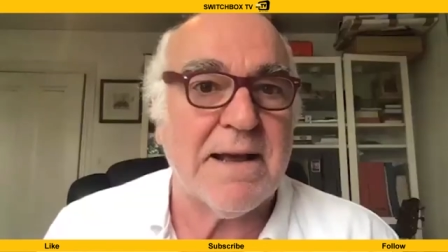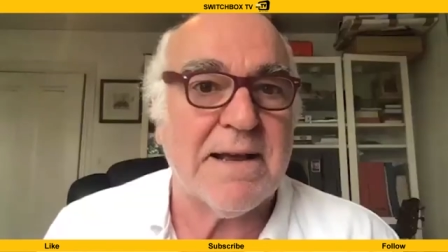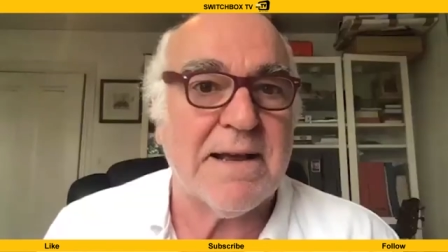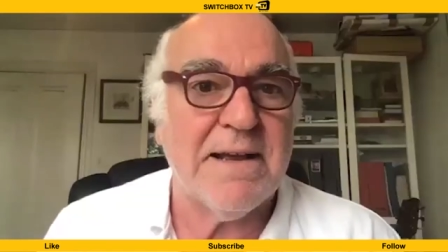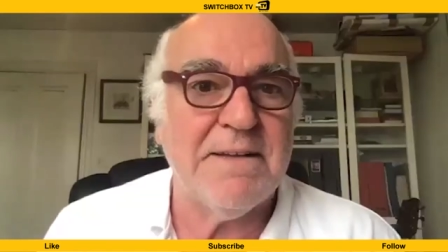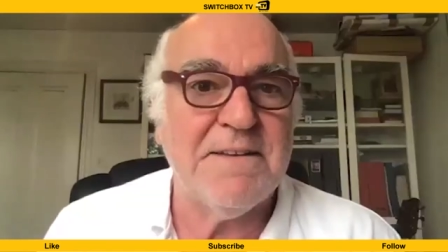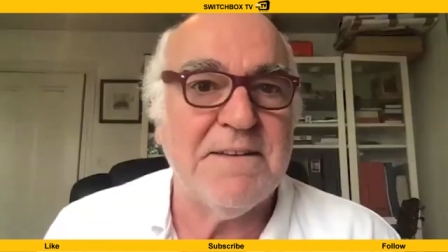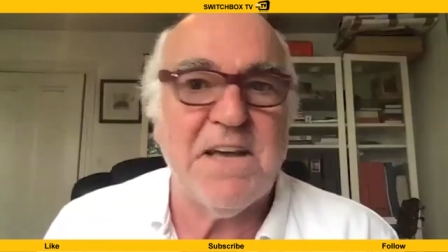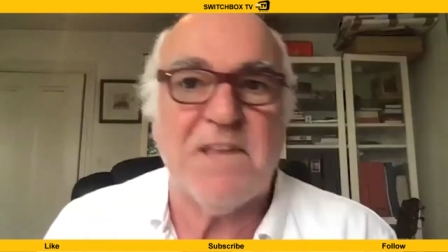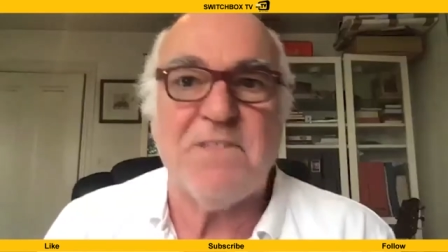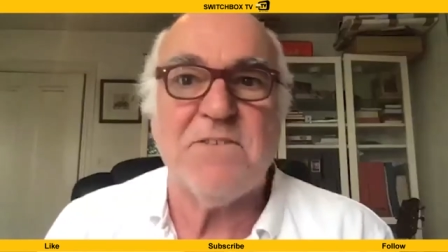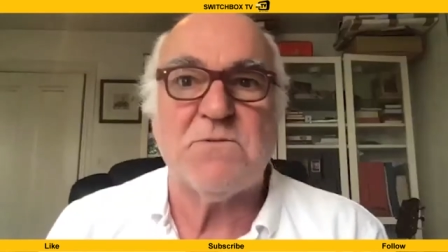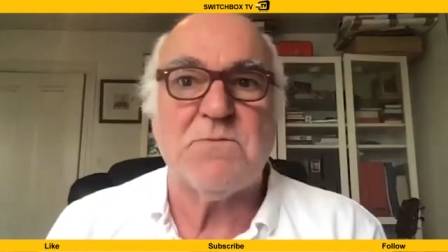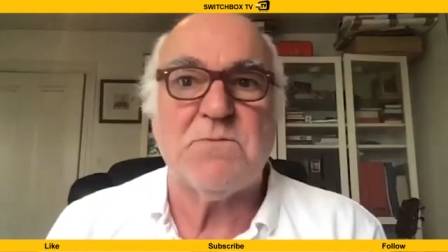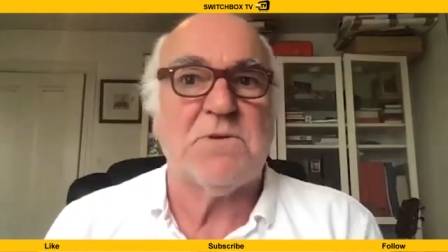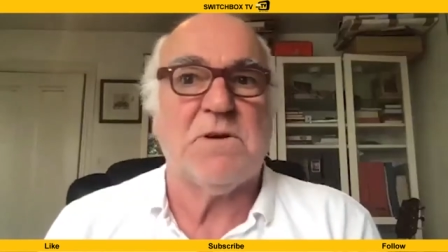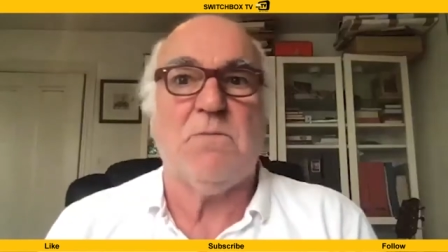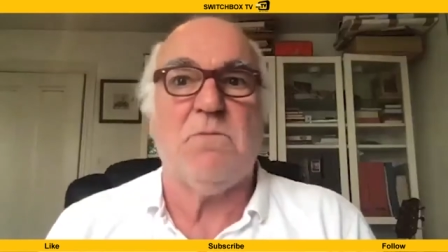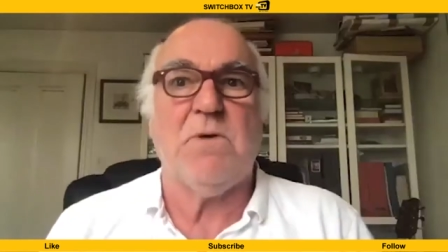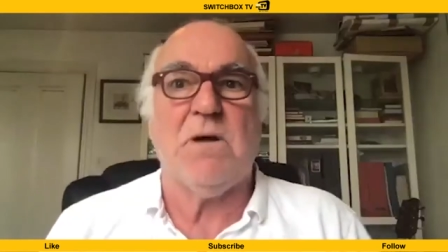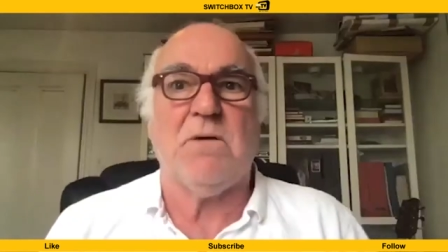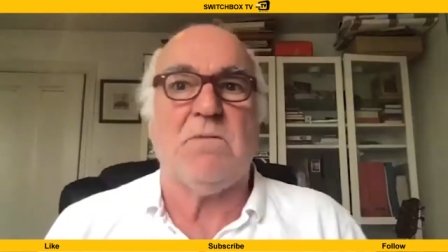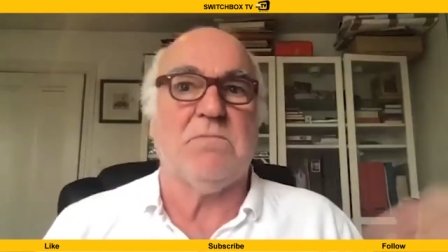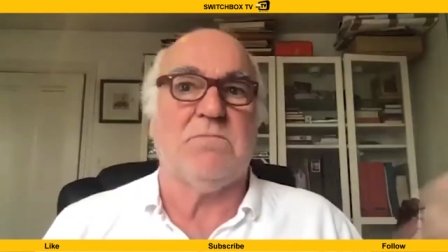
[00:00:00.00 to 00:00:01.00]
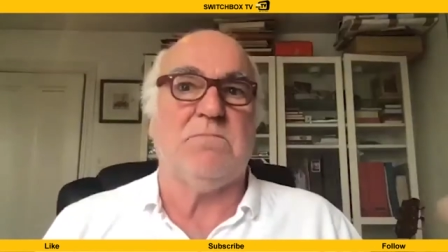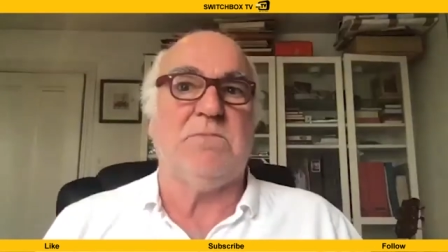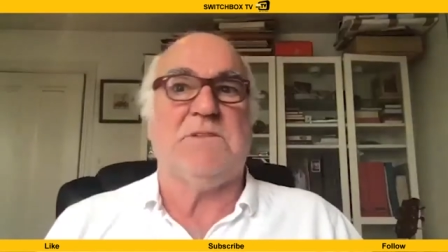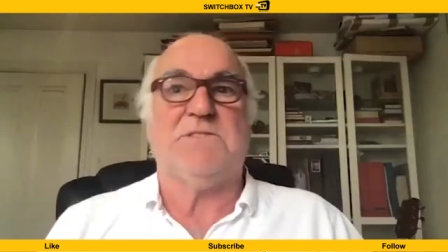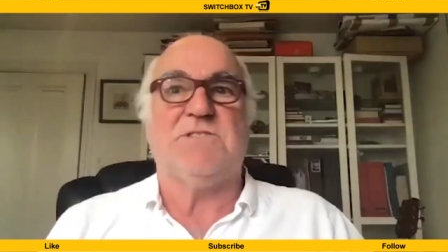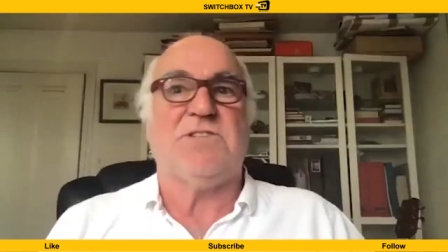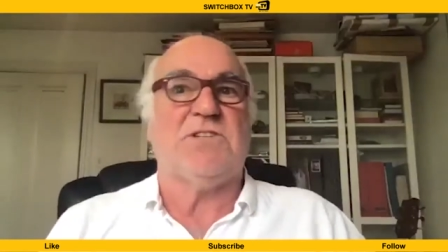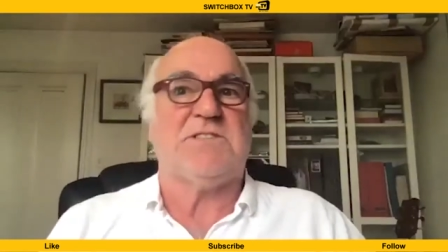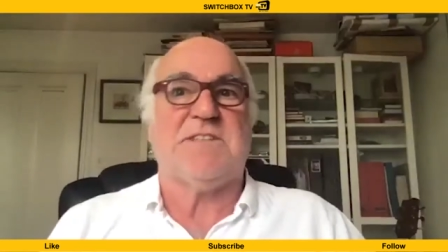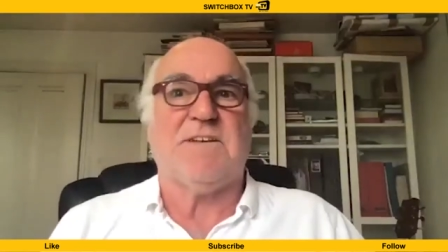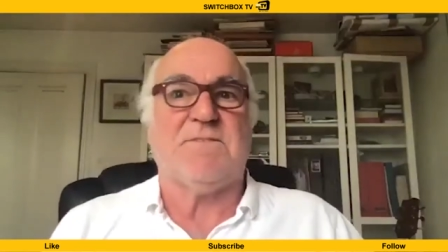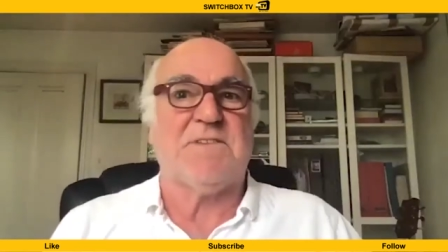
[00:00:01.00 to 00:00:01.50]
And the others would go, "Well, we'll
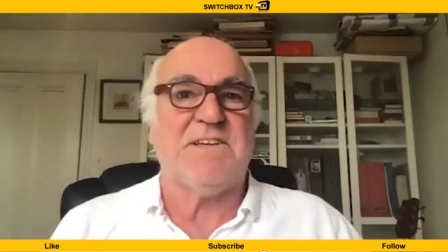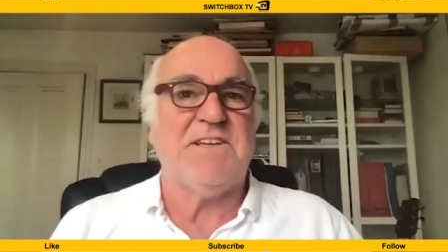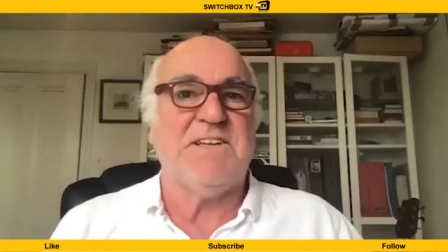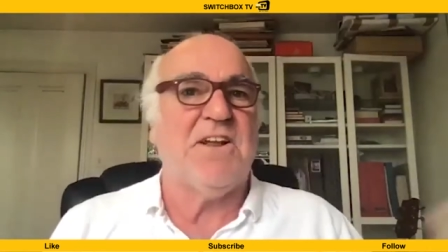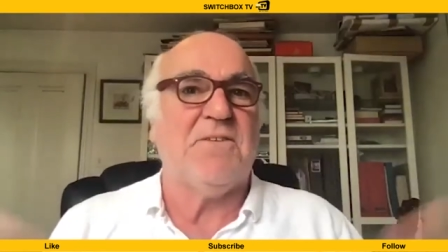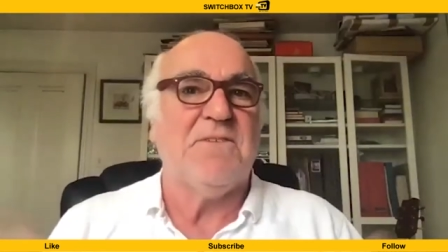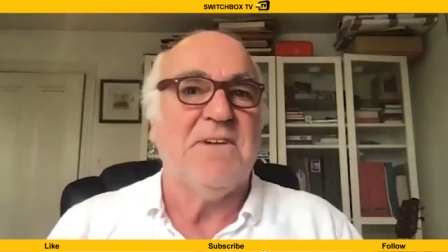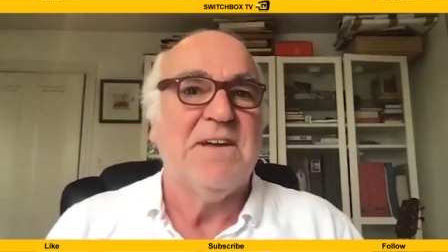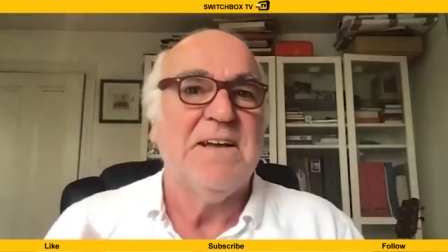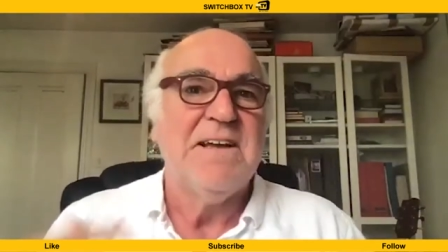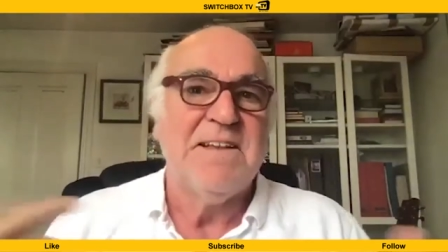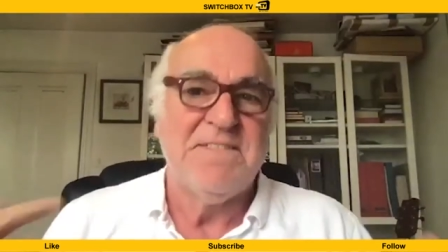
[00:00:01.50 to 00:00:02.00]
just have to, you know."